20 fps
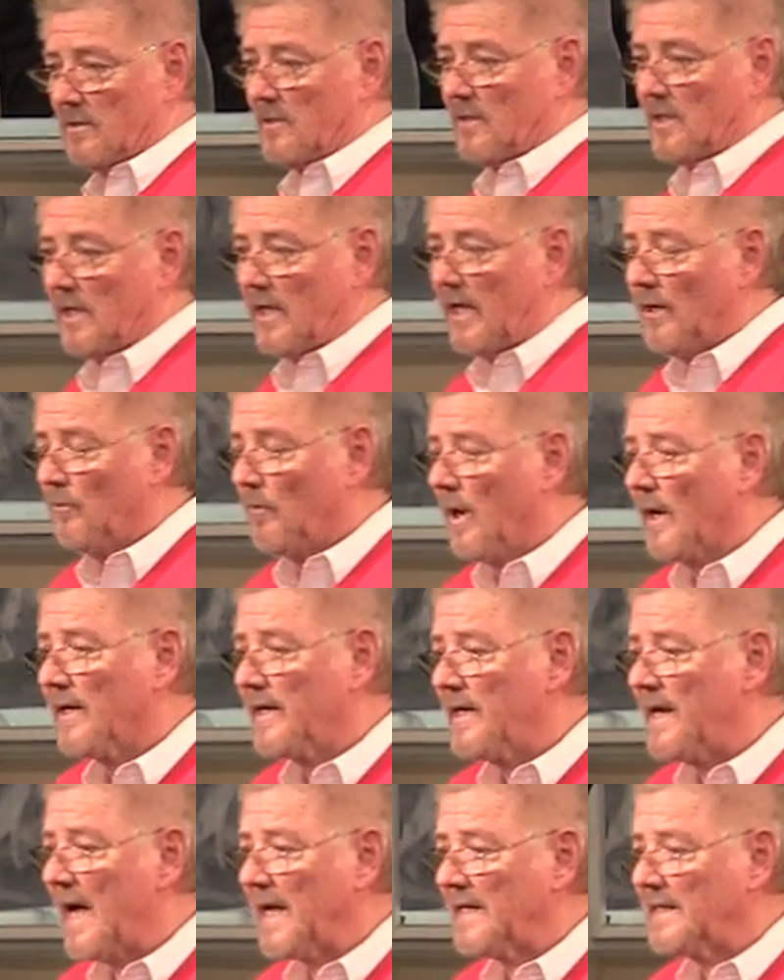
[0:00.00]
It wasn't
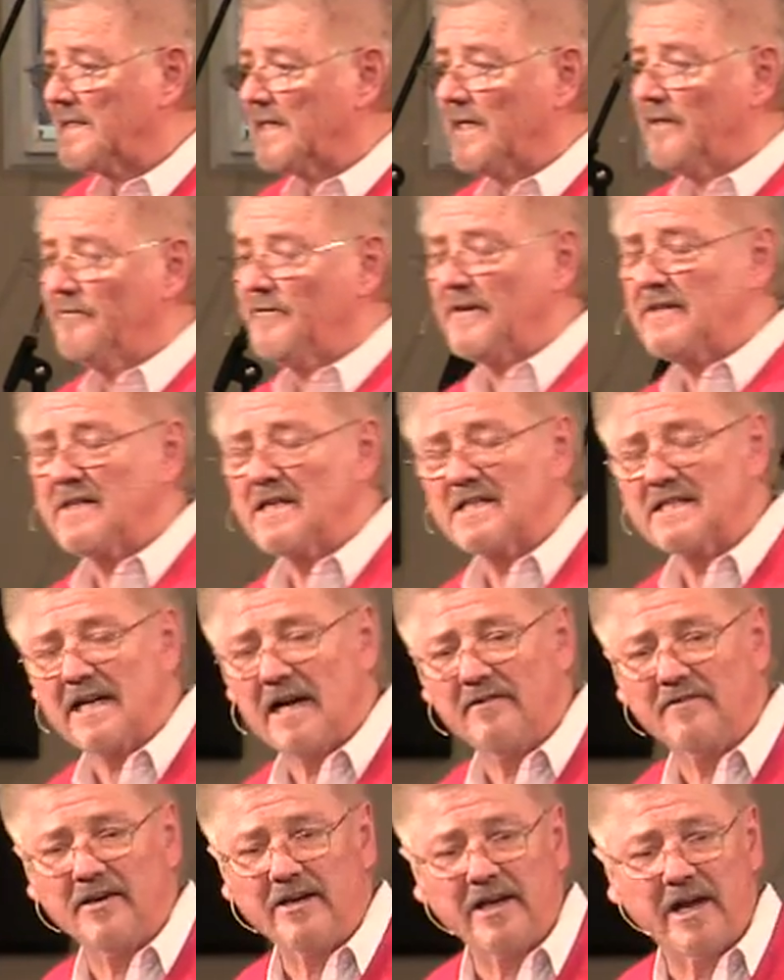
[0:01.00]

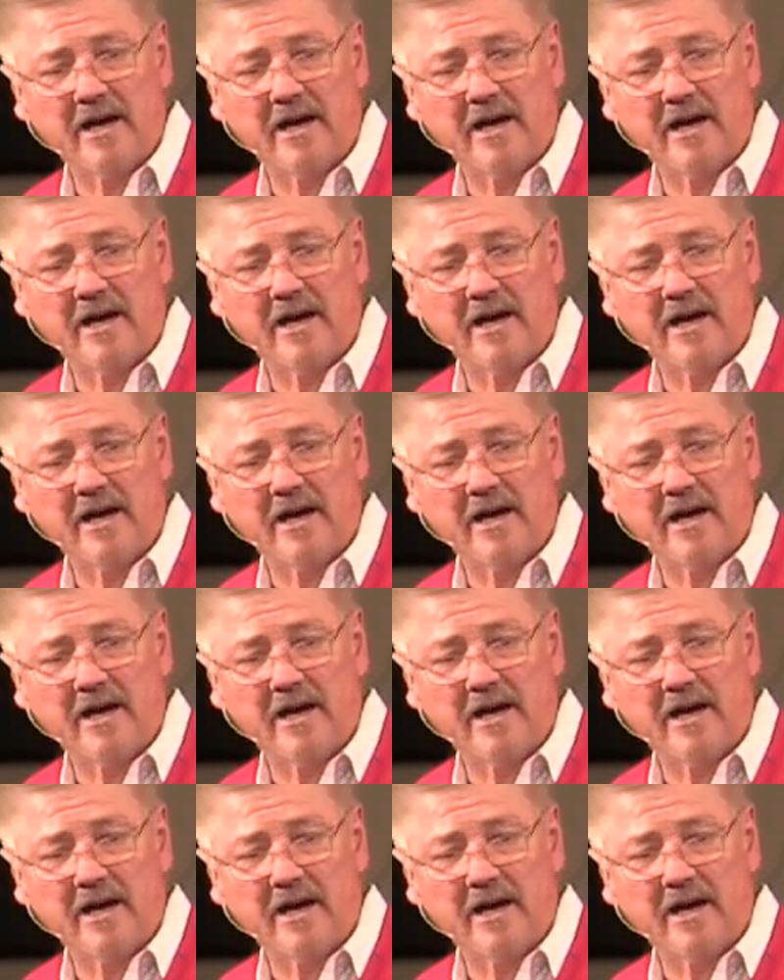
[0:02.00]
1957 yet,